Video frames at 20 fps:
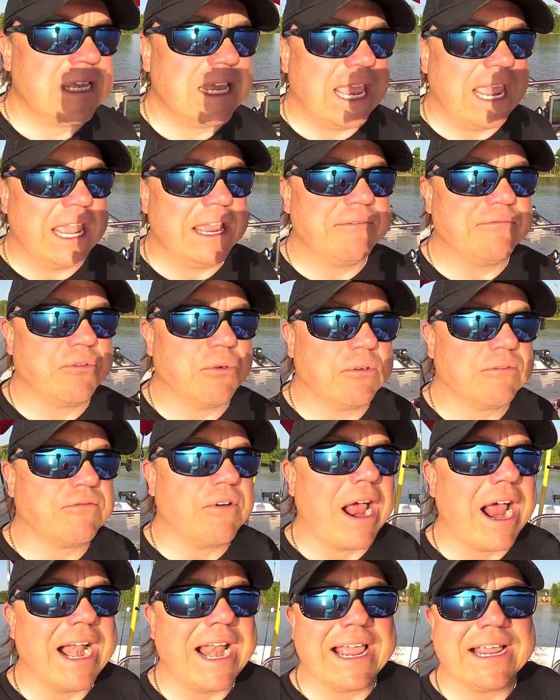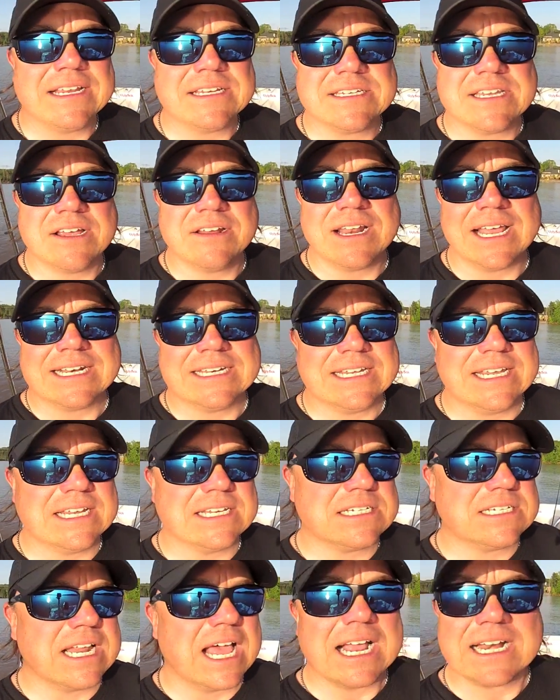and for Friday. So I'd like to get
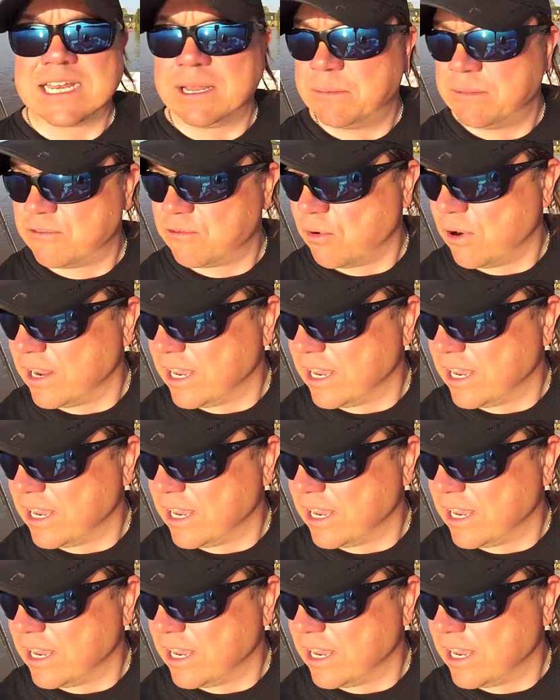stocked up before